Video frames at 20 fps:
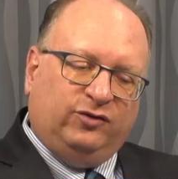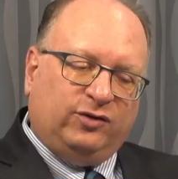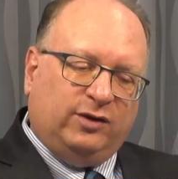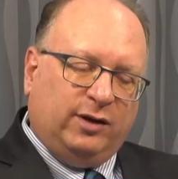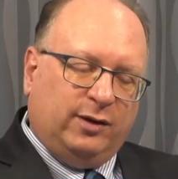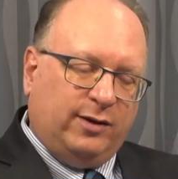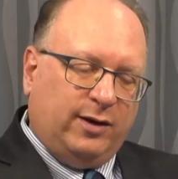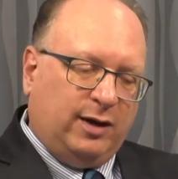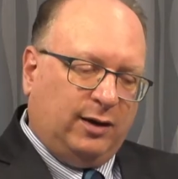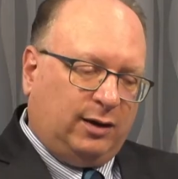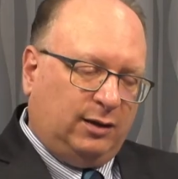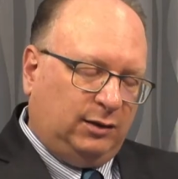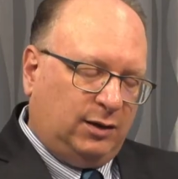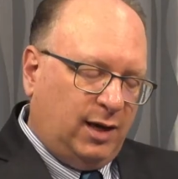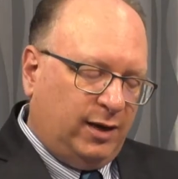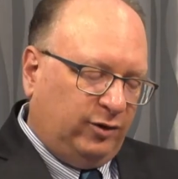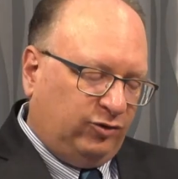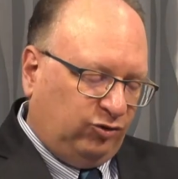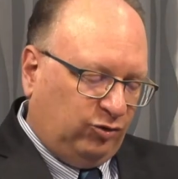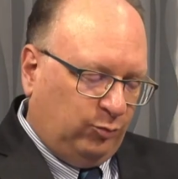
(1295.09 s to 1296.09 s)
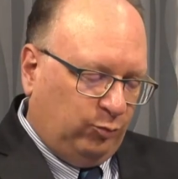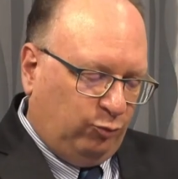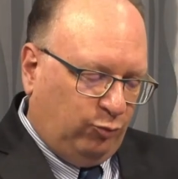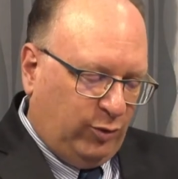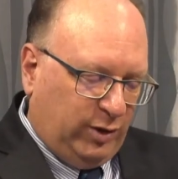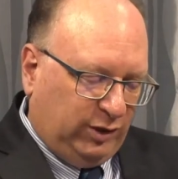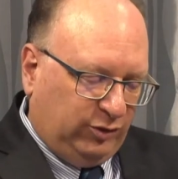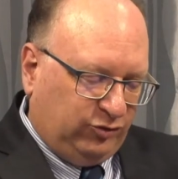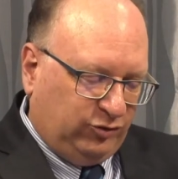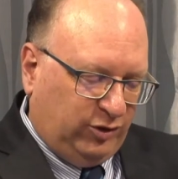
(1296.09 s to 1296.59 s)
a, a, client should
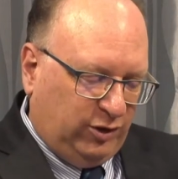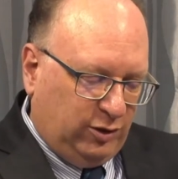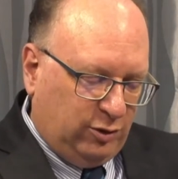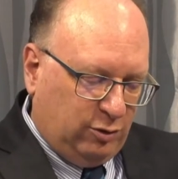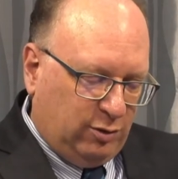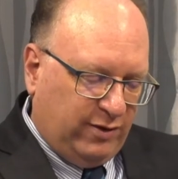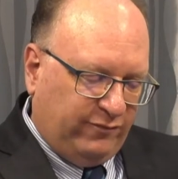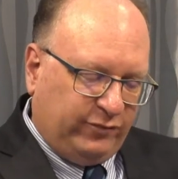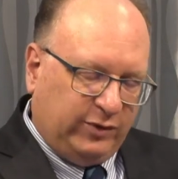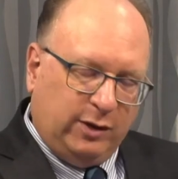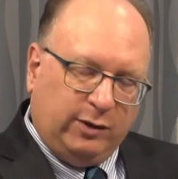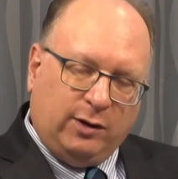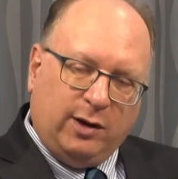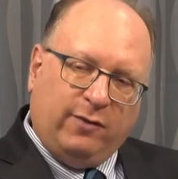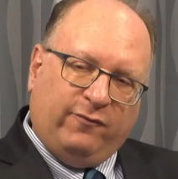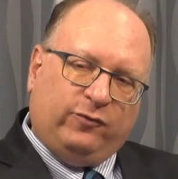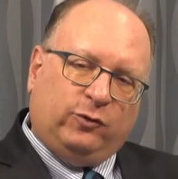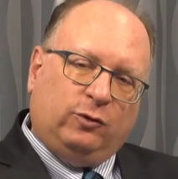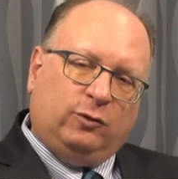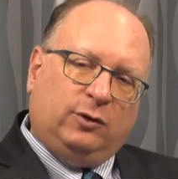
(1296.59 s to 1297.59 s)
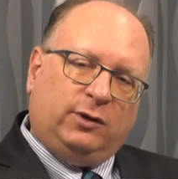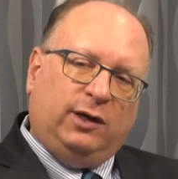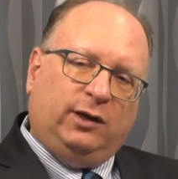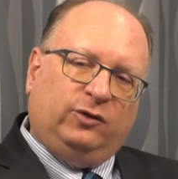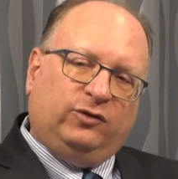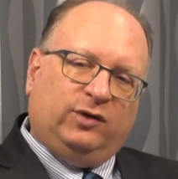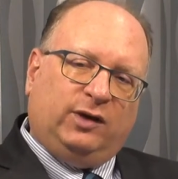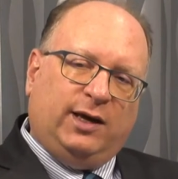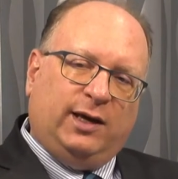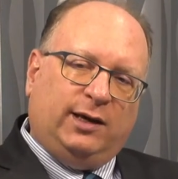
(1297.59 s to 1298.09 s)
bring to you if they're, if they're looking
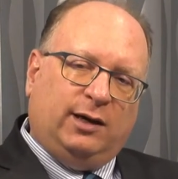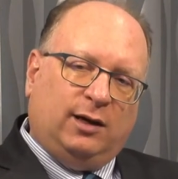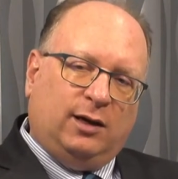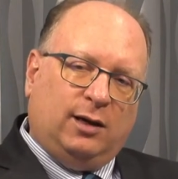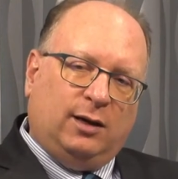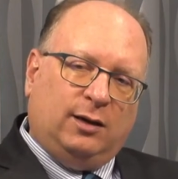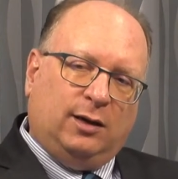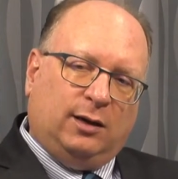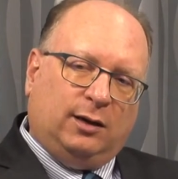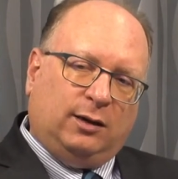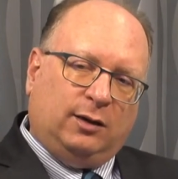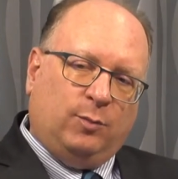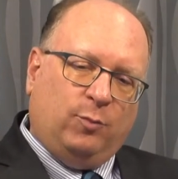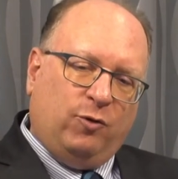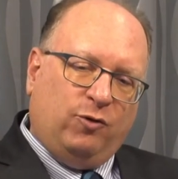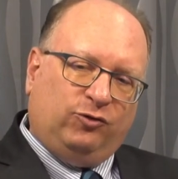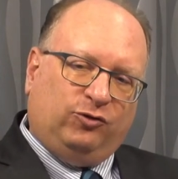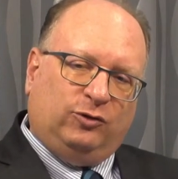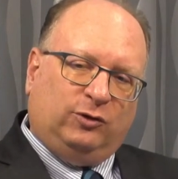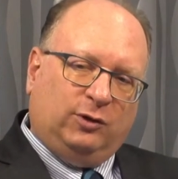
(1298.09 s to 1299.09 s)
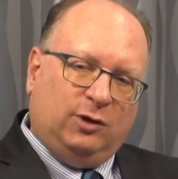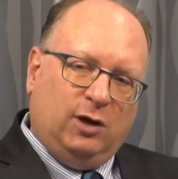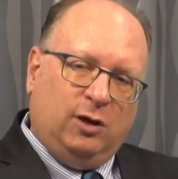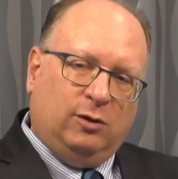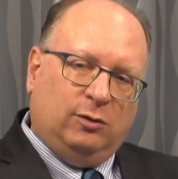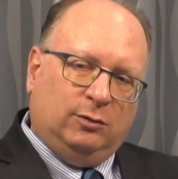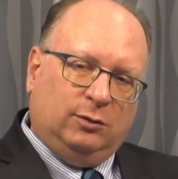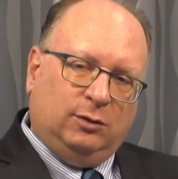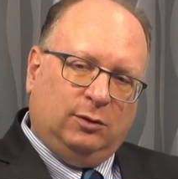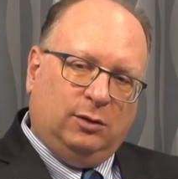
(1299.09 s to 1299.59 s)
to get a, a commercial
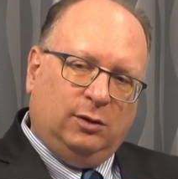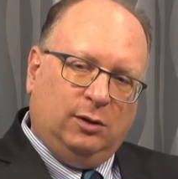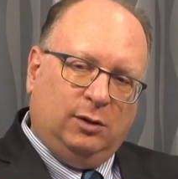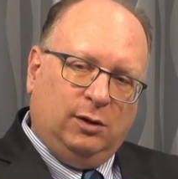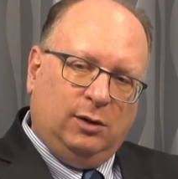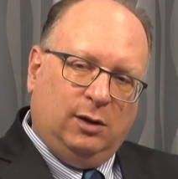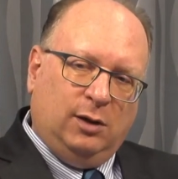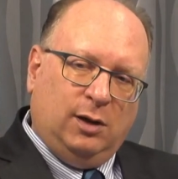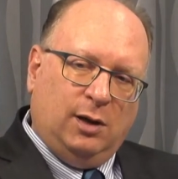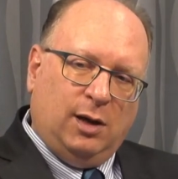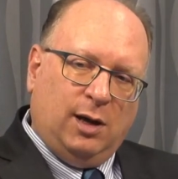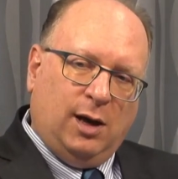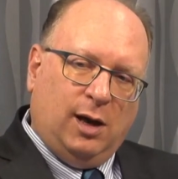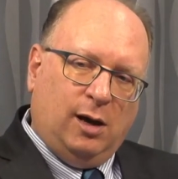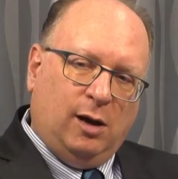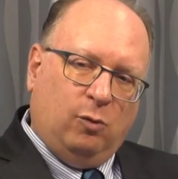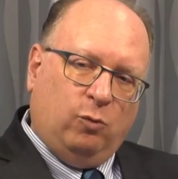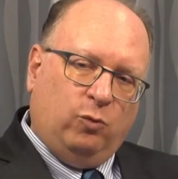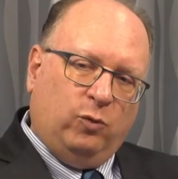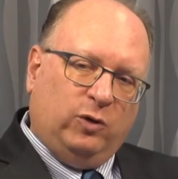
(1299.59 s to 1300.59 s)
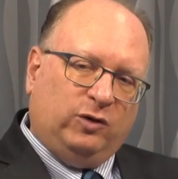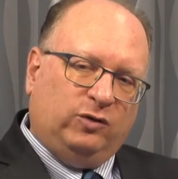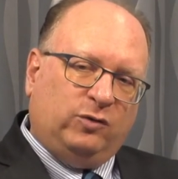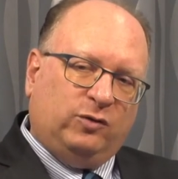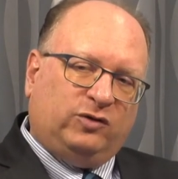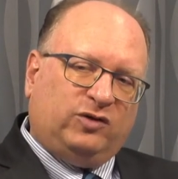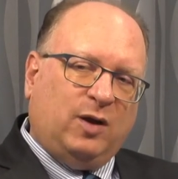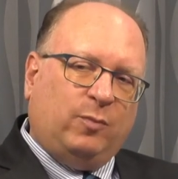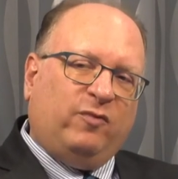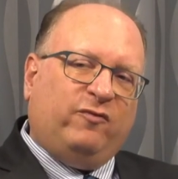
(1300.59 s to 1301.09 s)
loan? Uh,
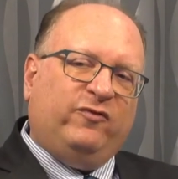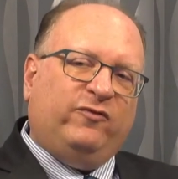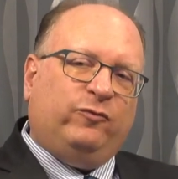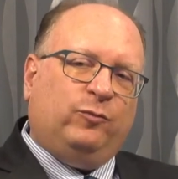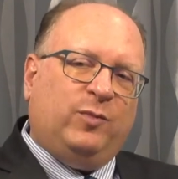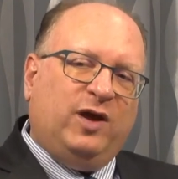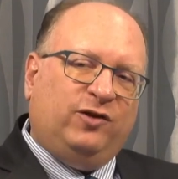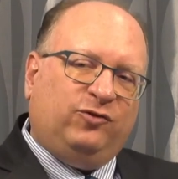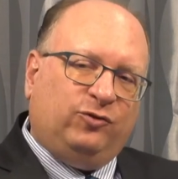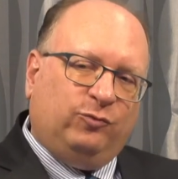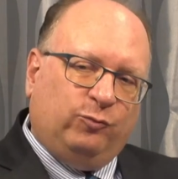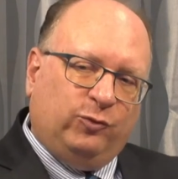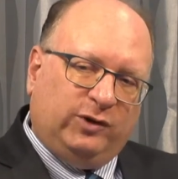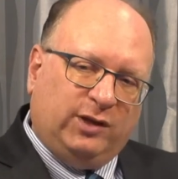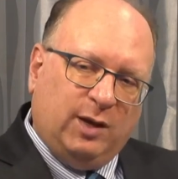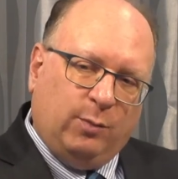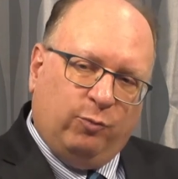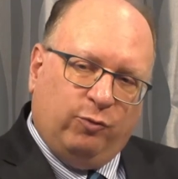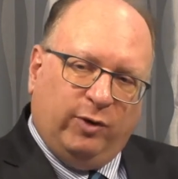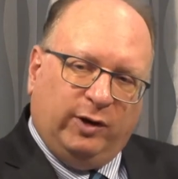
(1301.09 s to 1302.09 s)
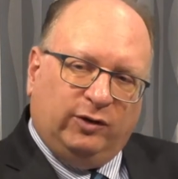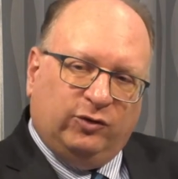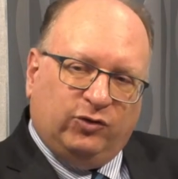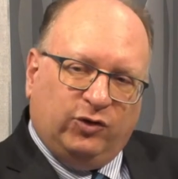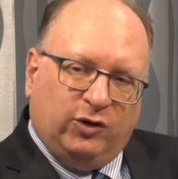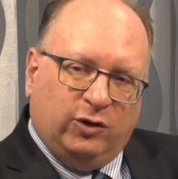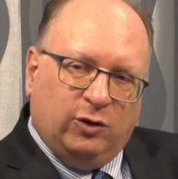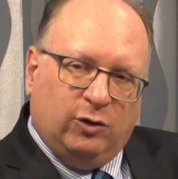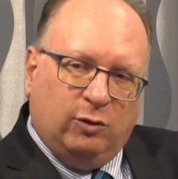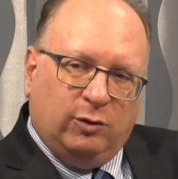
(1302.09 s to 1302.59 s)
what type of information would they bring to
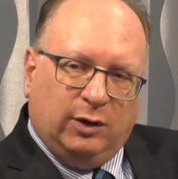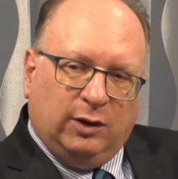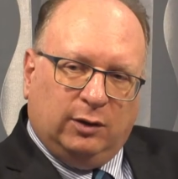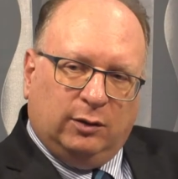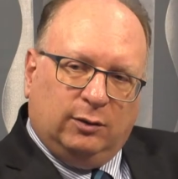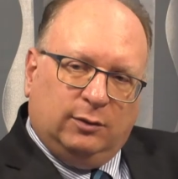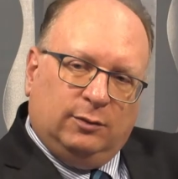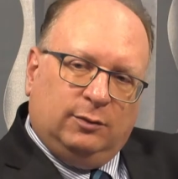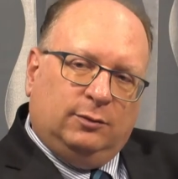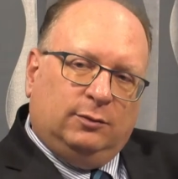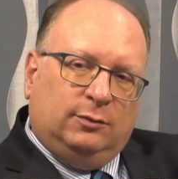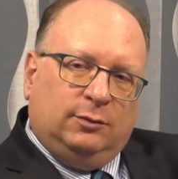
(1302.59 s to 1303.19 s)
you? Well,